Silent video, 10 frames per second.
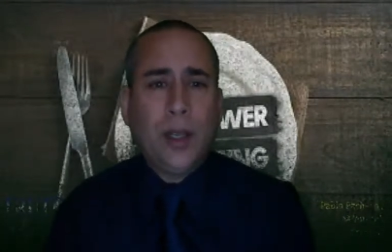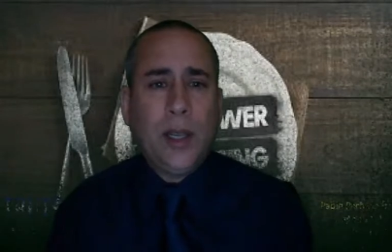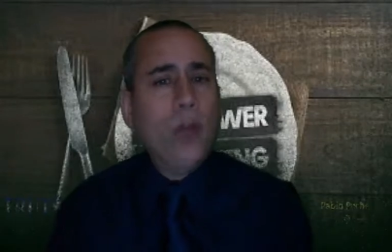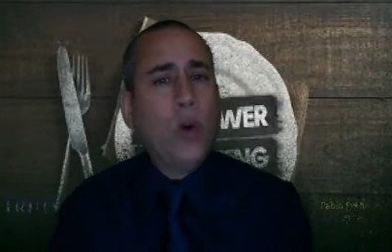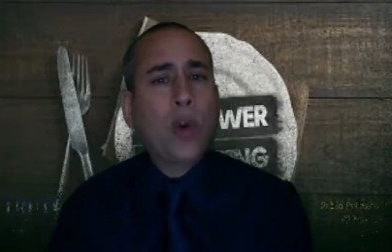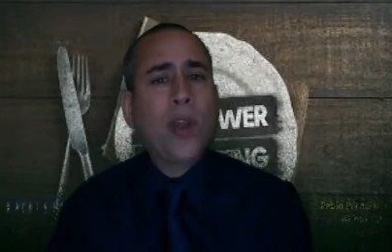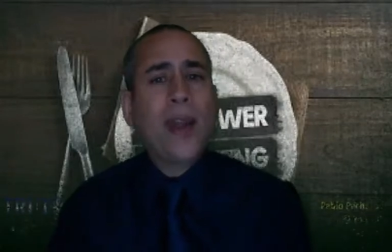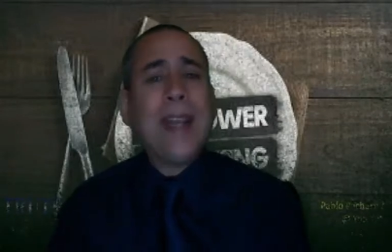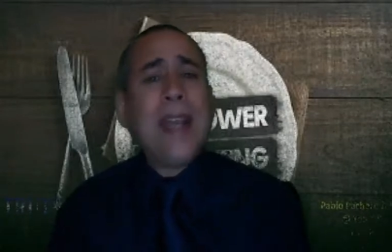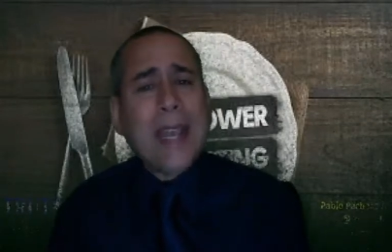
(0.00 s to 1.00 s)
in order that
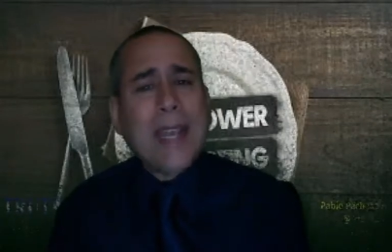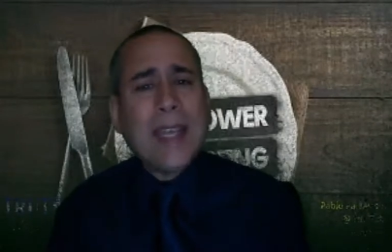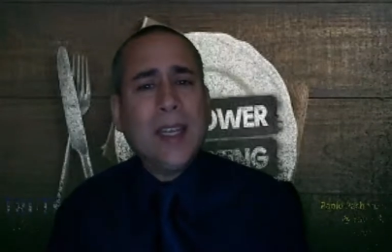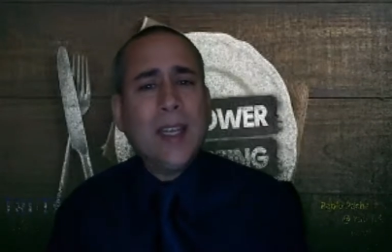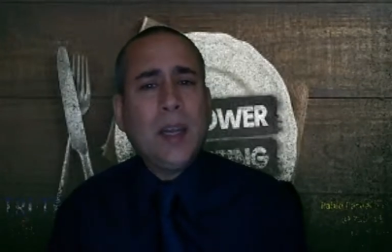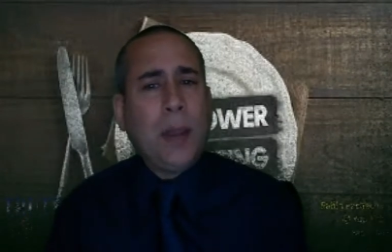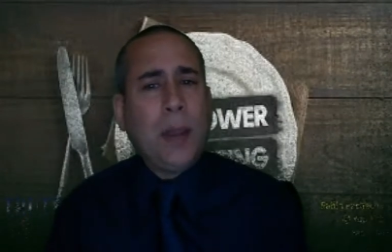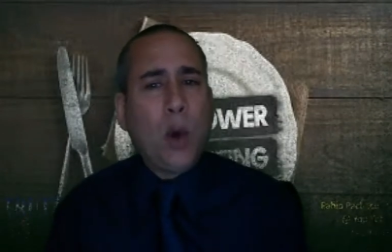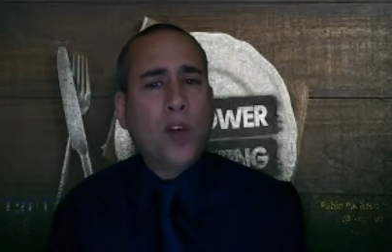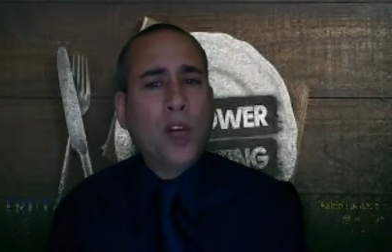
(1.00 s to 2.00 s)
he may
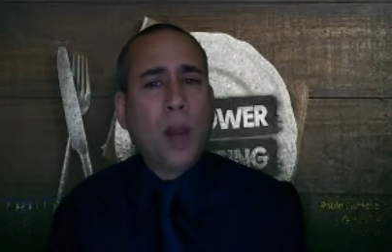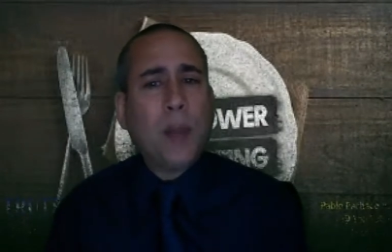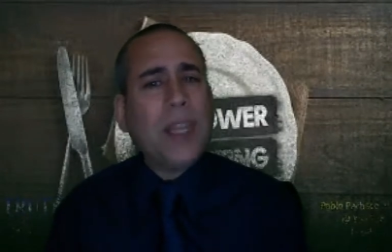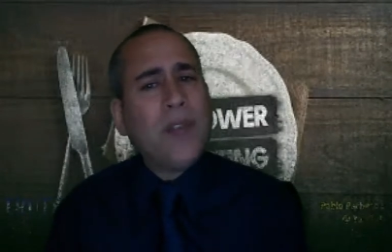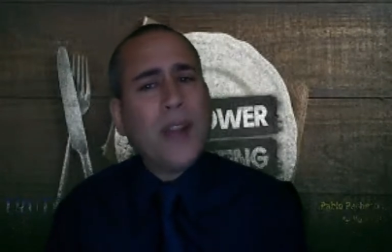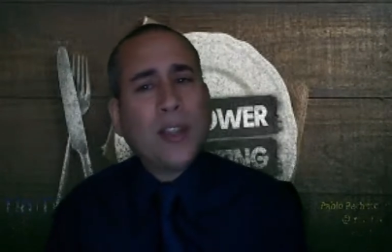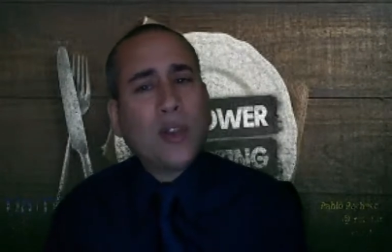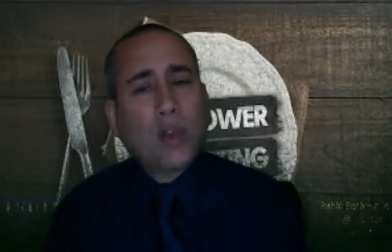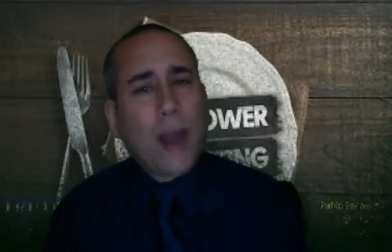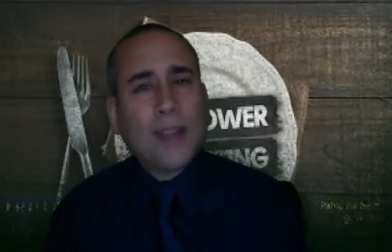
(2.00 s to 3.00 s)
overcome even as
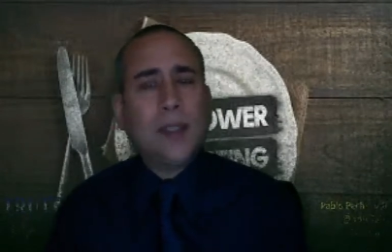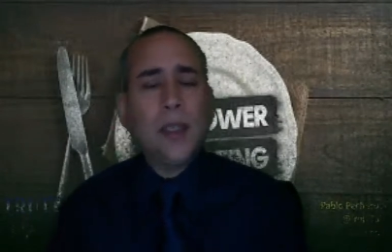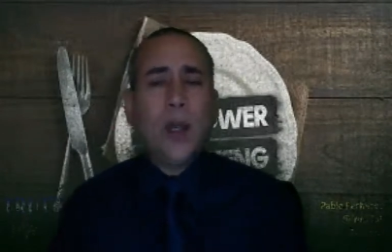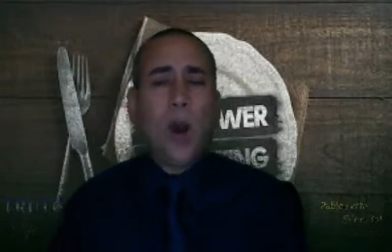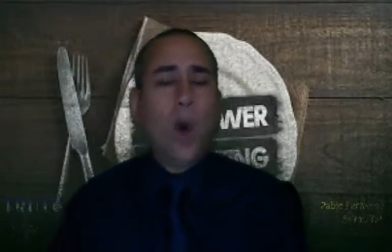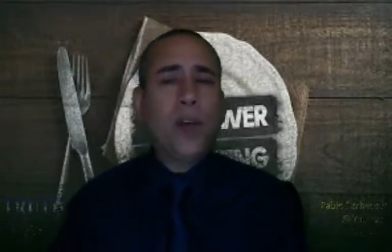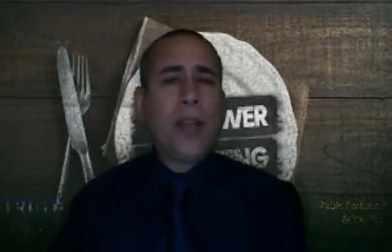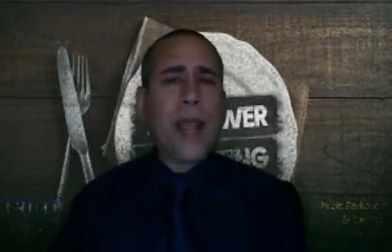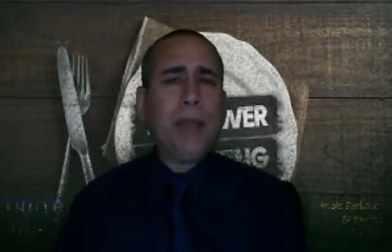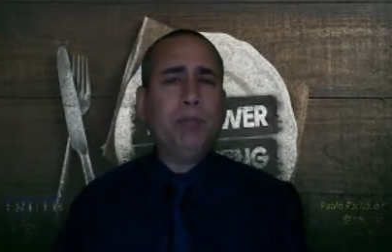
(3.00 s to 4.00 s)
Christ
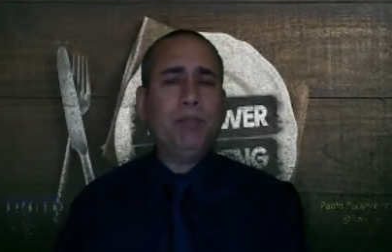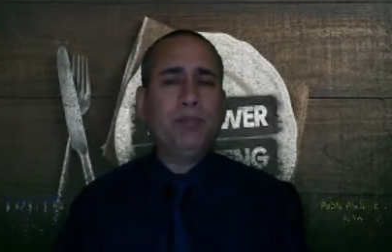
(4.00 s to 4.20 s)
overcame.